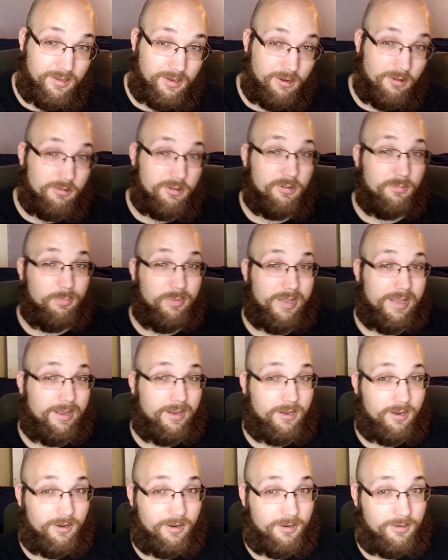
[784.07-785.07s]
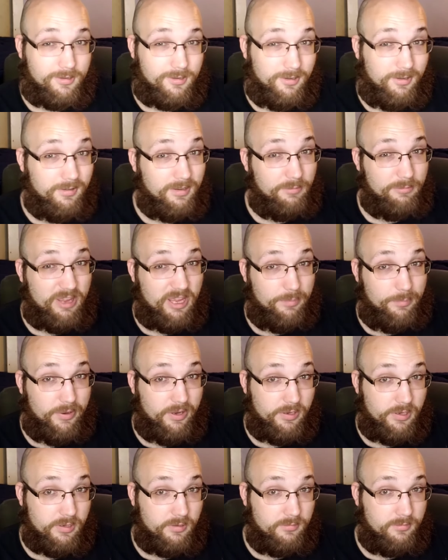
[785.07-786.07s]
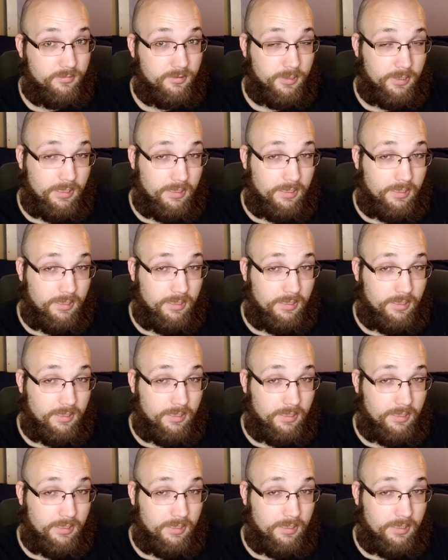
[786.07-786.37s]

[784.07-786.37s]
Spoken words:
the Goku Black arc, in my opinion,